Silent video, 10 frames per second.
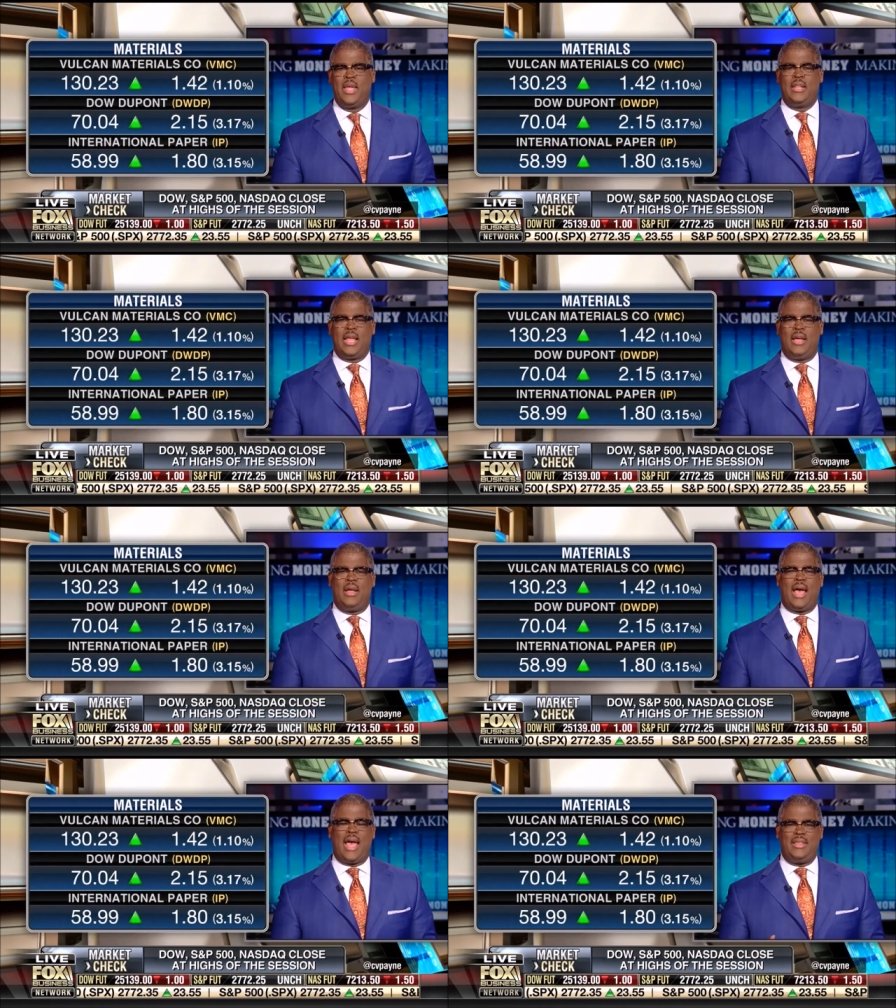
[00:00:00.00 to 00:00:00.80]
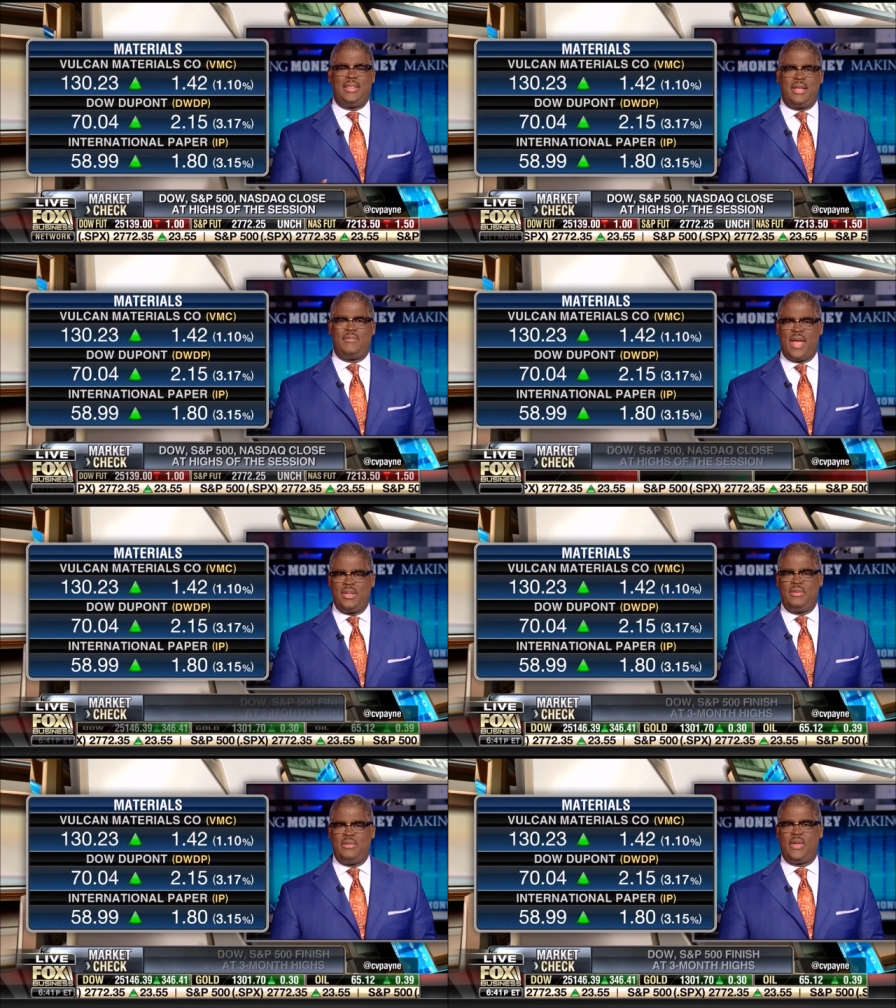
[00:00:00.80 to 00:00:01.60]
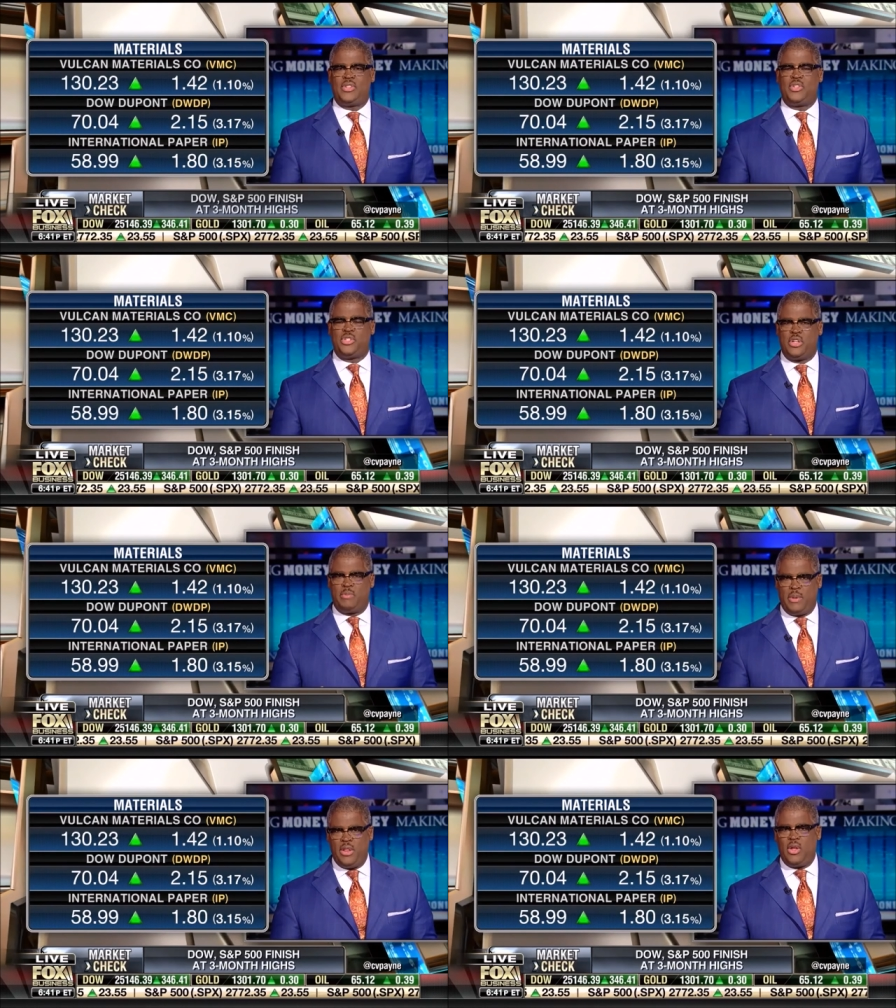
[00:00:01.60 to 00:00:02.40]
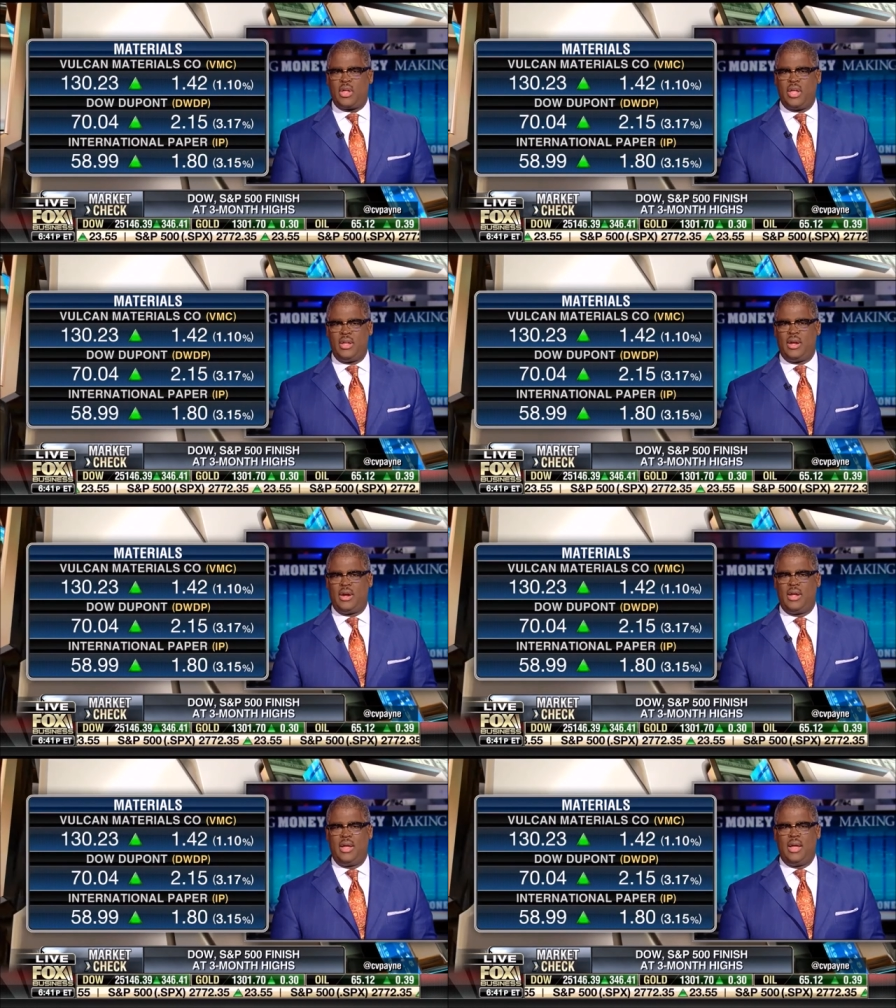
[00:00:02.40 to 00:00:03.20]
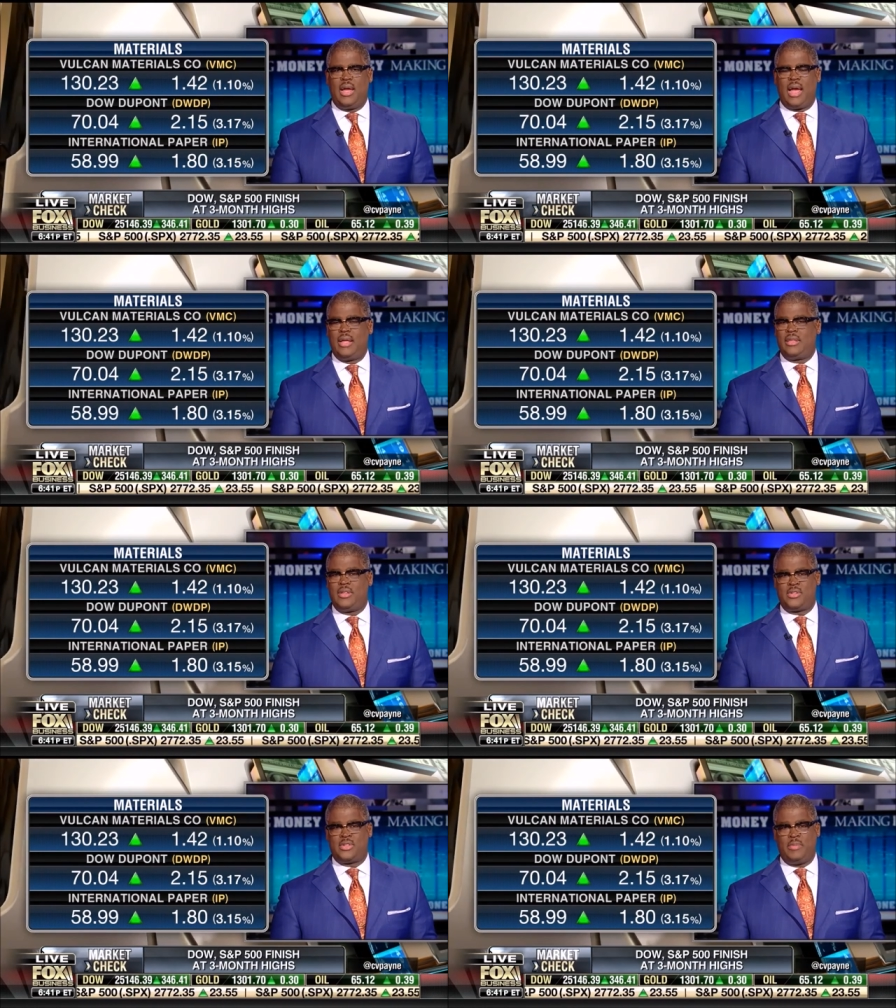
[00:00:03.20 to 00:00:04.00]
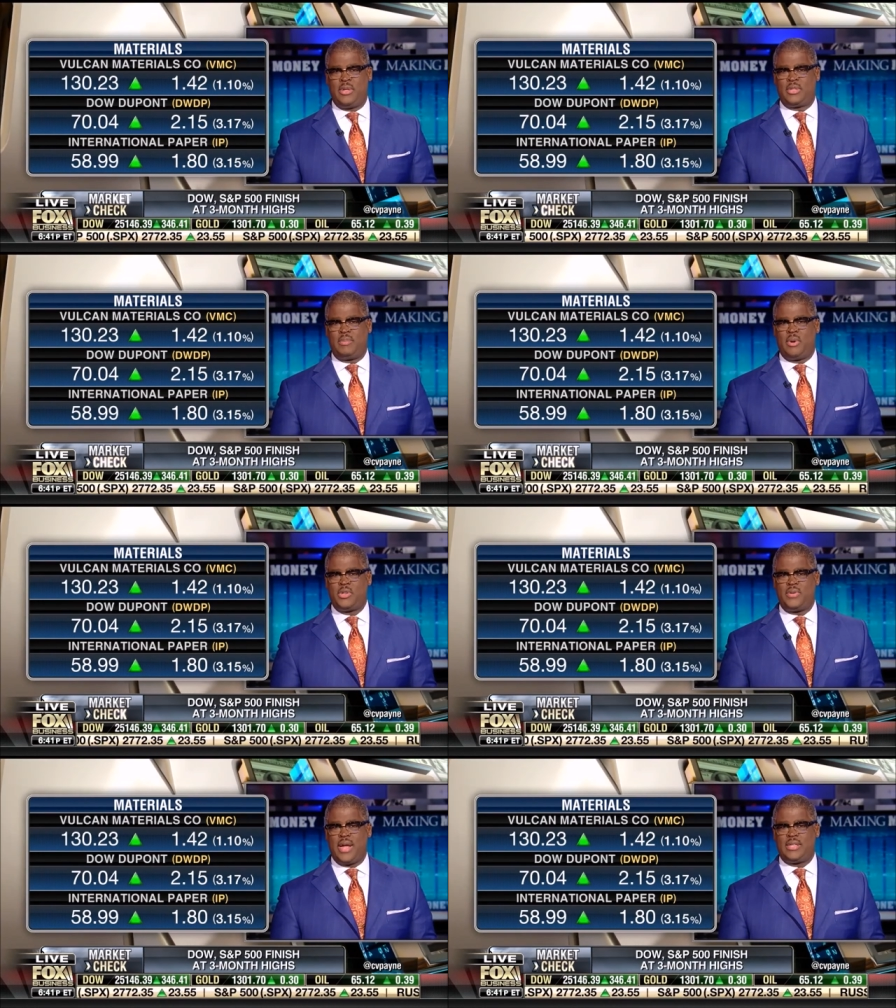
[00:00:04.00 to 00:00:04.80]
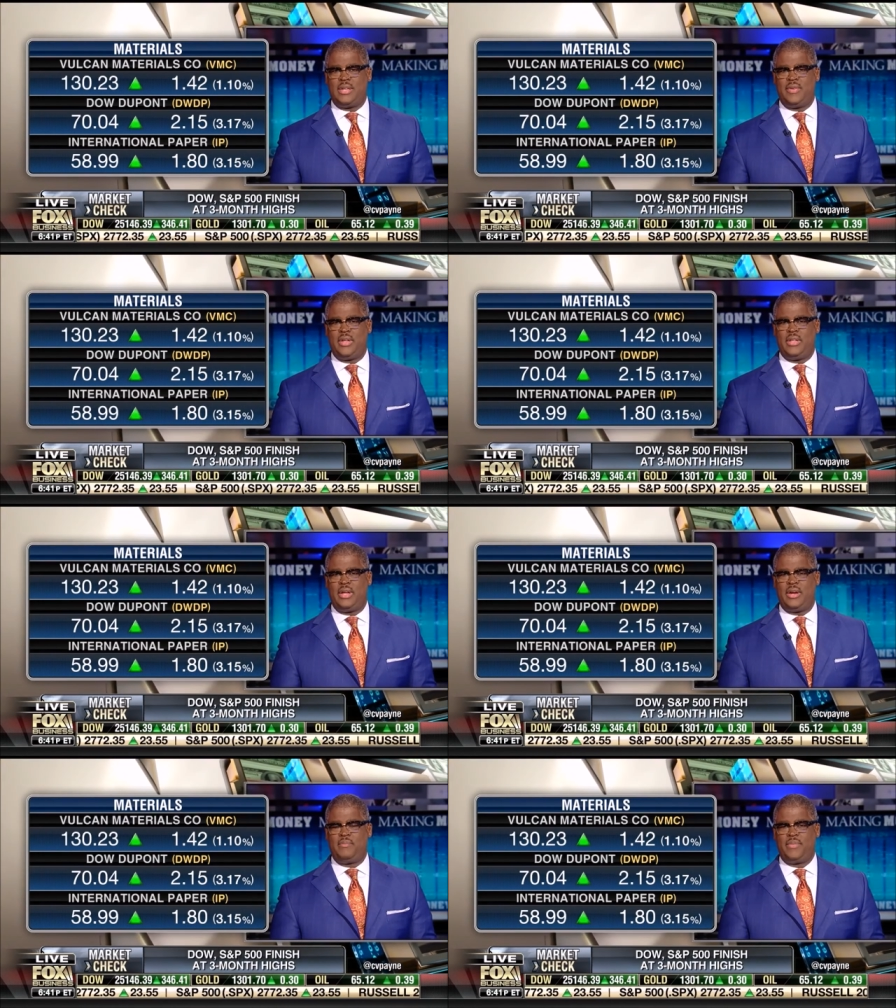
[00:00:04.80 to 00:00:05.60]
Now, I think value investors should be looking there. Uh, I think there's going to be some merger activity there.